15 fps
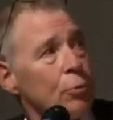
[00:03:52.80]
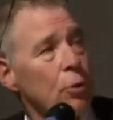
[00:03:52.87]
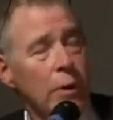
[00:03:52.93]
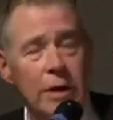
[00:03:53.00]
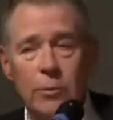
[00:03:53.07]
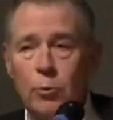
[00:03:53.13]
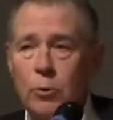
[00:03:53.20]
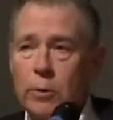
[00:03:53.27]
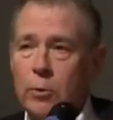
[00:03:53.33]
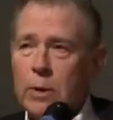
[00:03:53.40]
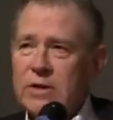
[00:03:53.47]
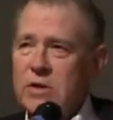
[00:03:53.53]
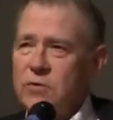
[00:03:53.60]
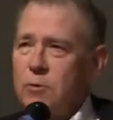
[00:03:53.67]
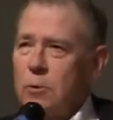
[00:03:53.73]
Pretty Boy
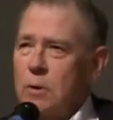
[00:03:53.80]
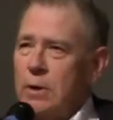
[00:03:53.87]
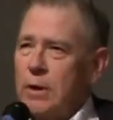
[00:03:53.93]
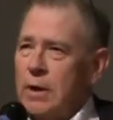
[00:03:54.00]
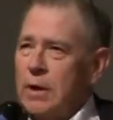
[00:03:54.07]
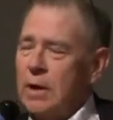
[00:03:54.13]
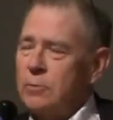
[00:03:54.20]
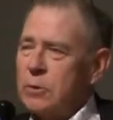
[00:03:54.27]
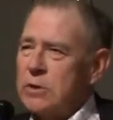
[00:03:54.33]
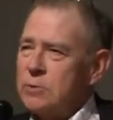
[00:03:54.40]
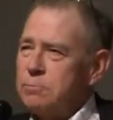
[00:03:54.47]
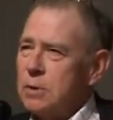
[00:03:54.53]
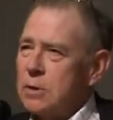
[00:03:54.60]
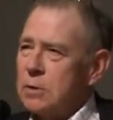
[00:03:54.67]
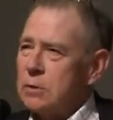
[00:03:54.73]
Reservoir, again, was
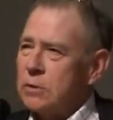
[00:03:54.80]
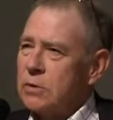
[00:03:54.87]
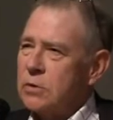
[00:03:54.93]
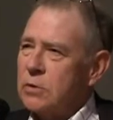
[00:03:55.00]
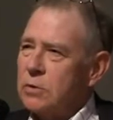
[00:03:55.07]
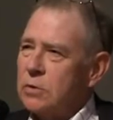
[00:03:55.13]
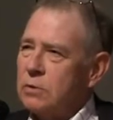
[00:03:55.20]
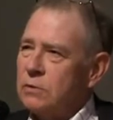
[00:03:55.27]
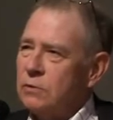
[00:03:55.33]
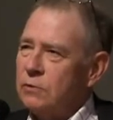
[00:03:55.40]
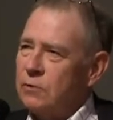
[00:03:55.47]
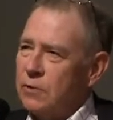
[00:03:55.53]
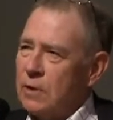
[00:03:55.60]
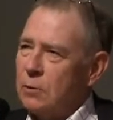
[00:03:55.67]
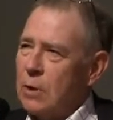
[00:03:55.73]
built
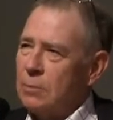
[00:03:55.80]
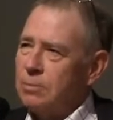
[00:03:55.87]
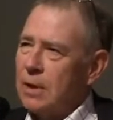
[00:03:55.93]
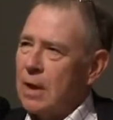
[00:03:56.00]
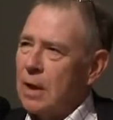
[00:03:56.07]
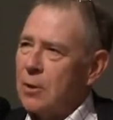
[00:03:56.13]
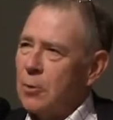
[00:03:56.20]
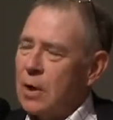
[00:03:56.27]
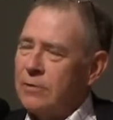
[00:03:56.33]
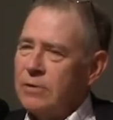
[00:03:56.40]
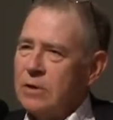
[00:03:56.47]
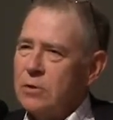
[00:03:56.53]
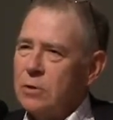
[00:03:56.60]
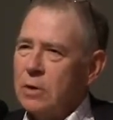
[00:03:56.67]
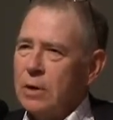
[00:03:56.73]
to fill up Loch
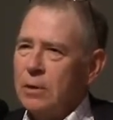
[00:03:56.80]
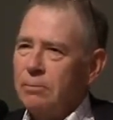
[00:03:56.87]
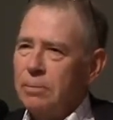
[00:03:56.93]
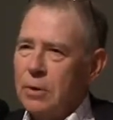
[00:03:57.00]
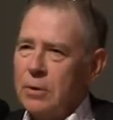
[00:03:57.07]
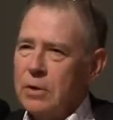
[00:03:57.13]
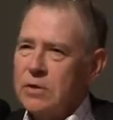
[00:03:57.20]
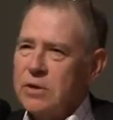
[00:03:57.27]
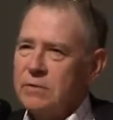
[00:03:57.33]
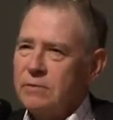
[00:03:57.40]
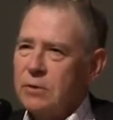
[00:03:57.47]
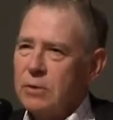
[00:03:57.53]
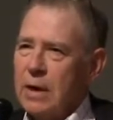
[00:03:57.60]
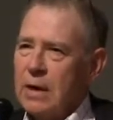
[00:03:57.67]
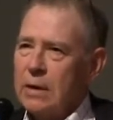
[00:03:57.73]
Raven during periods
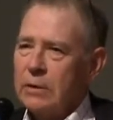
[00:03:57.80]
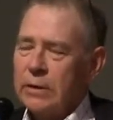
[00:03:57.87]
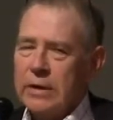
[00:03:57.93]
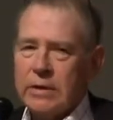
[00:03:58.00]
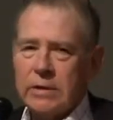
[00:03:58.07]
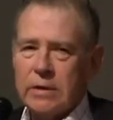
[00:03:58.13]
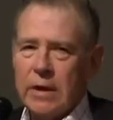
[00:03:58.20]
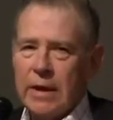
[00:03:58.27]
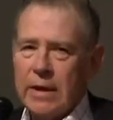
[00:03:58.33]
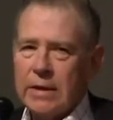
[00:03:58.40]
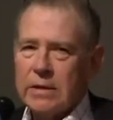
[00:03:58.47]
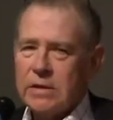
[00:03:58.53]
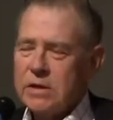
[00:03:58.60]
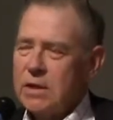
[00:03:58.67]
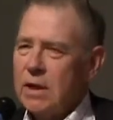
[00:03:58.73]
of drought. It
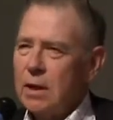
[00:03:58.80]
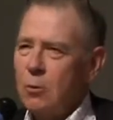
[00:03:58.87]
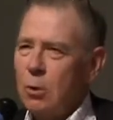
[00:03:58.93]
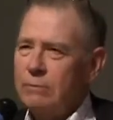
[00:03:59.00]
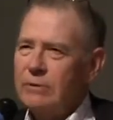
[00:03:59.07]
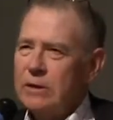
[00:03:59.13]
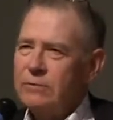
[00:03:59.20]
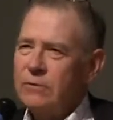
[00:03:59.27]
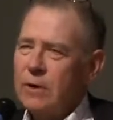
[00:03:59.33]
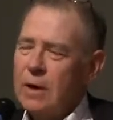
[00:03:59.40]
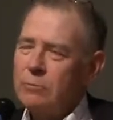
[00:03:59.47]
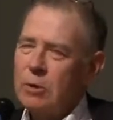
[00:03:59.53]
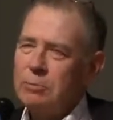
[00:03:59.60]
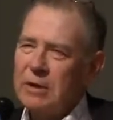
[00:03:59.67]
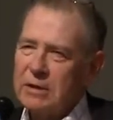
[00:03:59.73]
has the equivalent
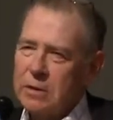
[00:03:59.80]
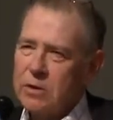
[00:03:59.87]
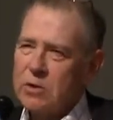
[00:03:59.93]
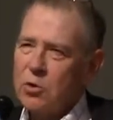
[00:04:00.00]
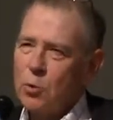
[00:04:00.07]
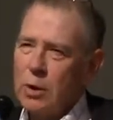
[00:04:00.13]
volume of about